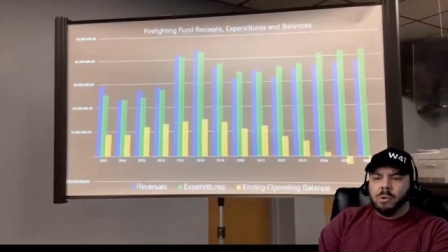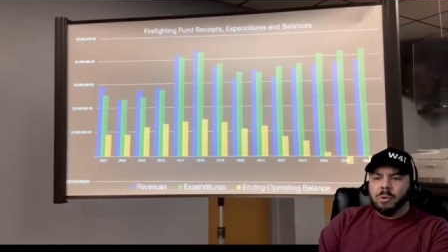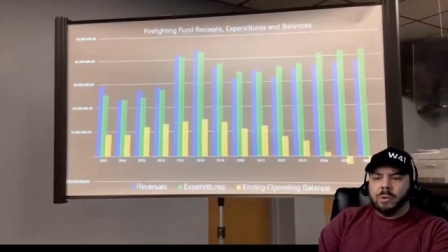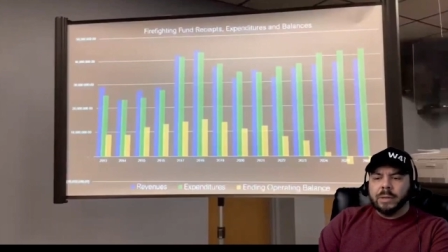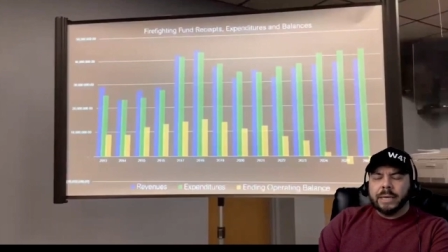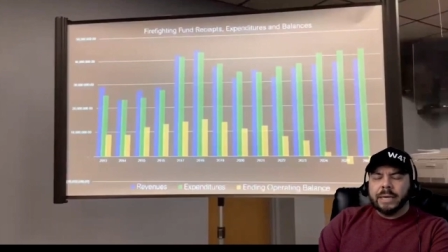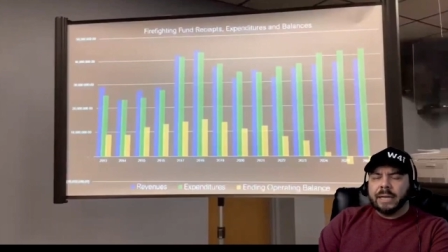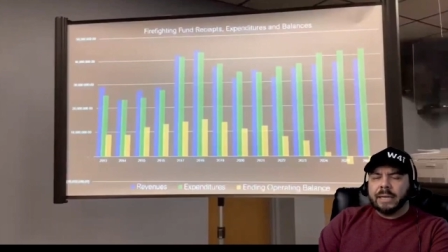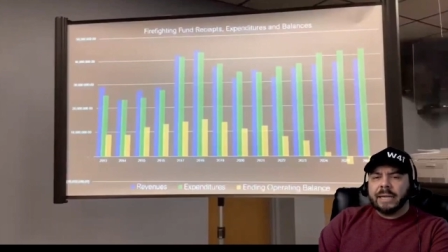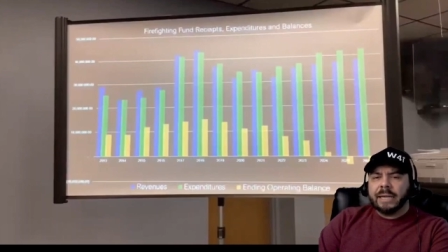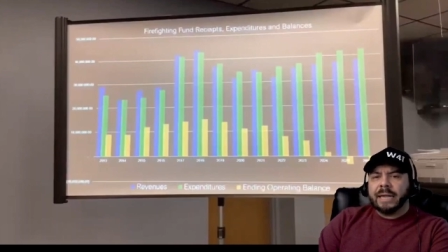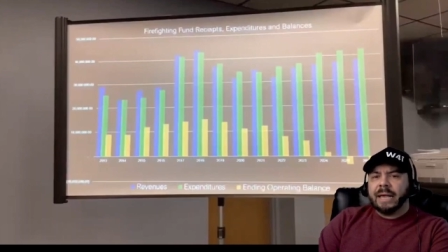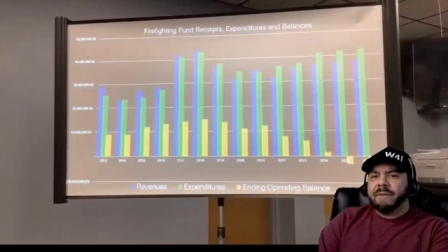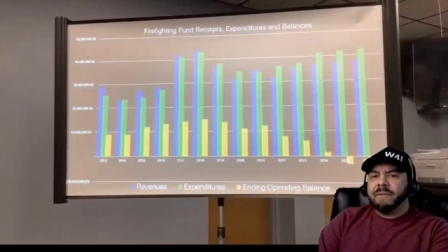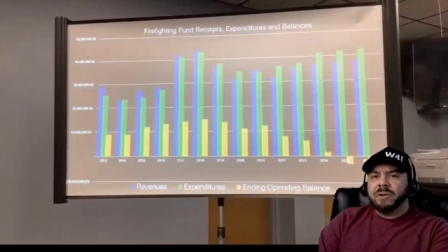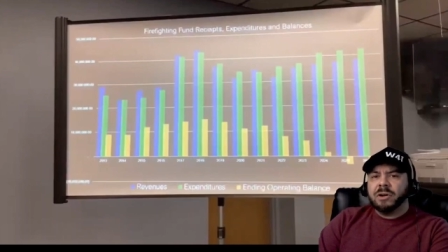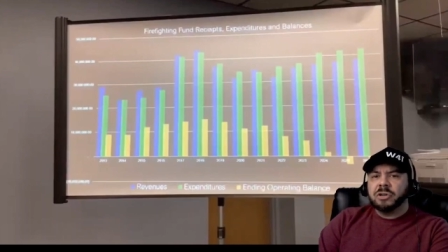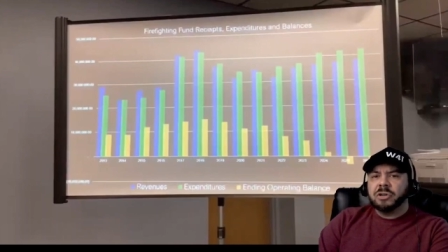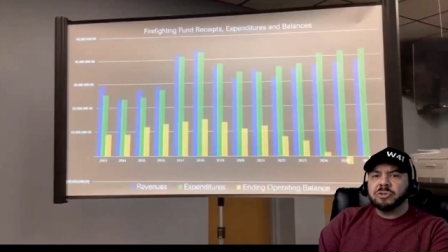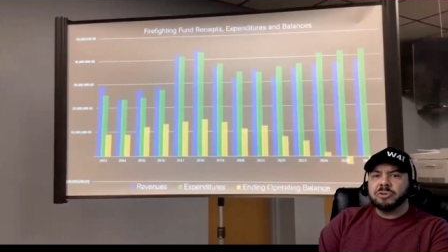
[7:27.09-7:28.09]
only gets
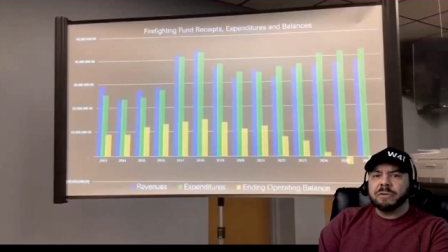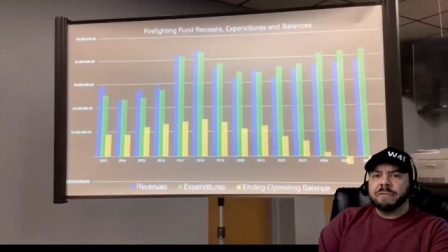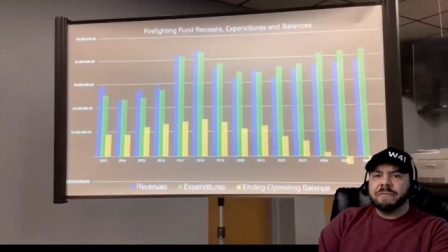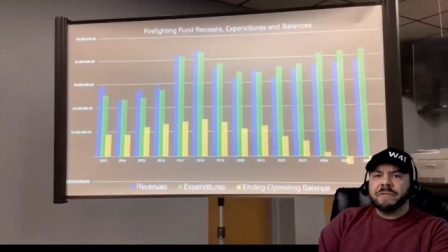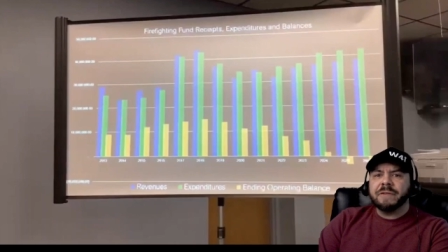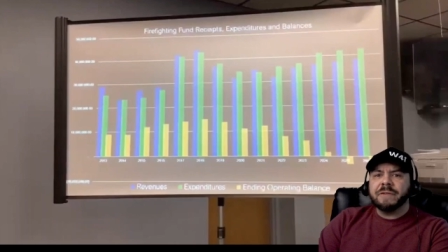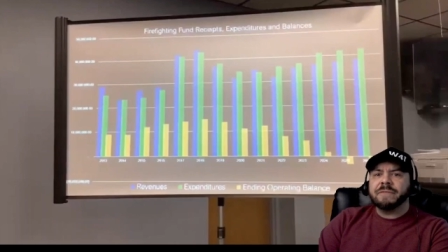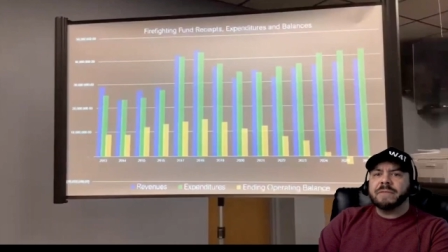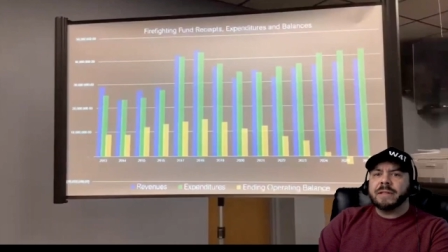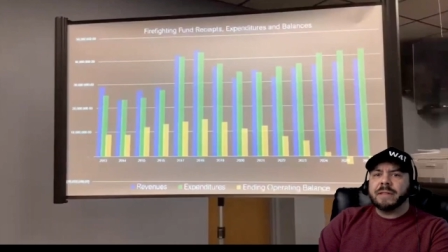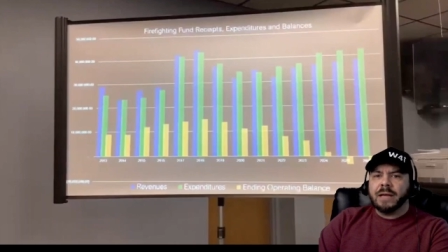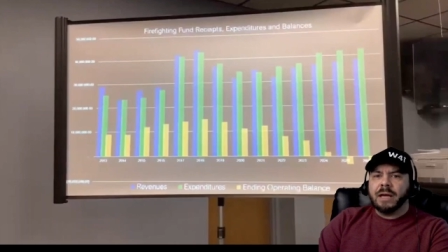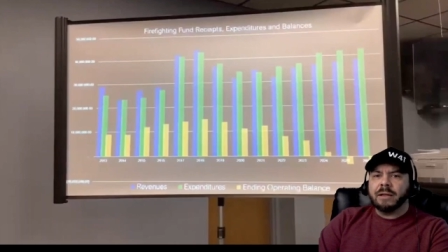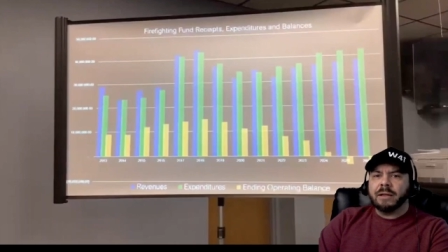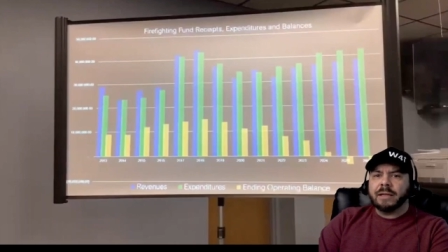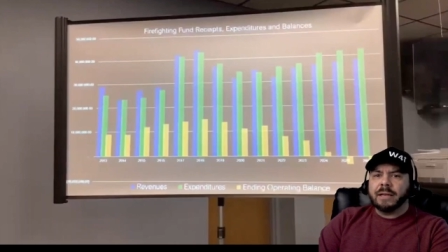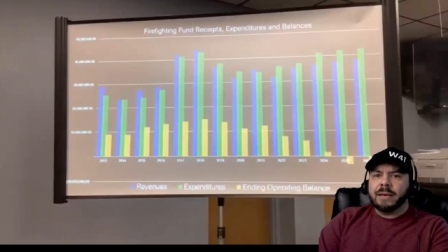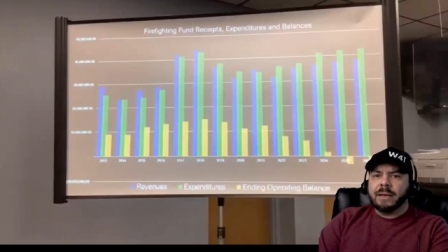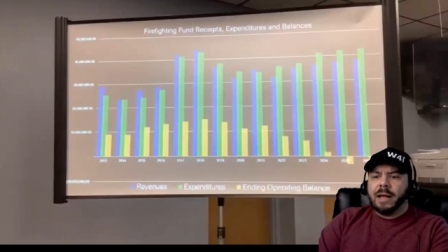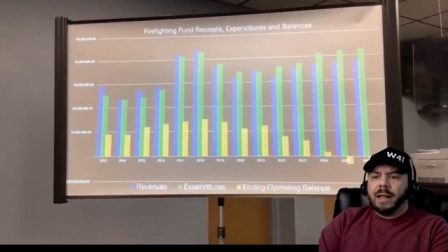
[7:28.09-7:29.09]

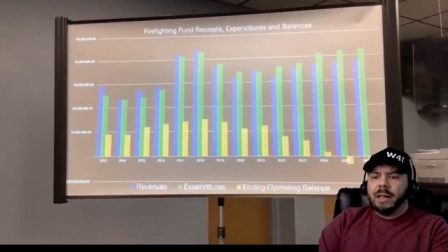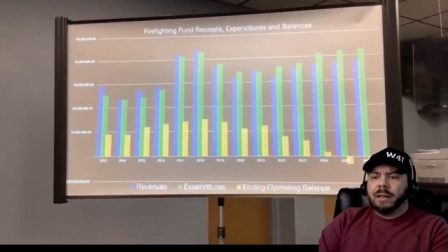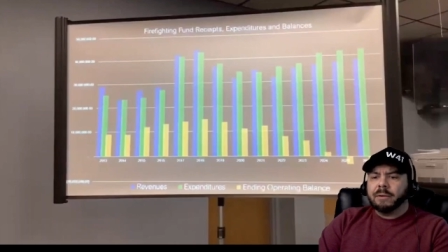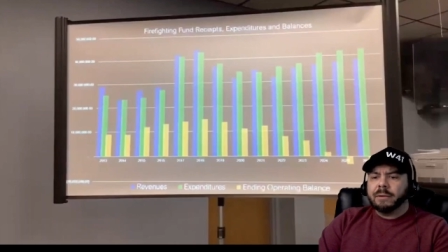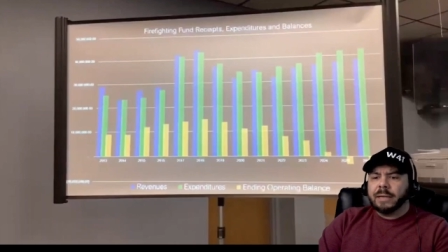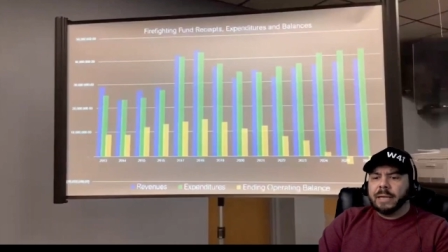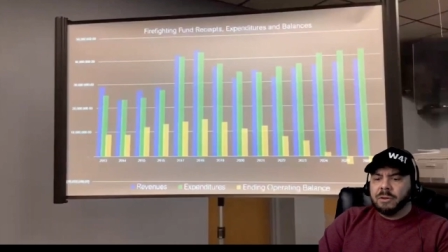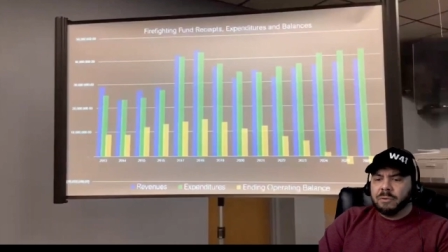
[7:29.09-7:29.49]
$750,000.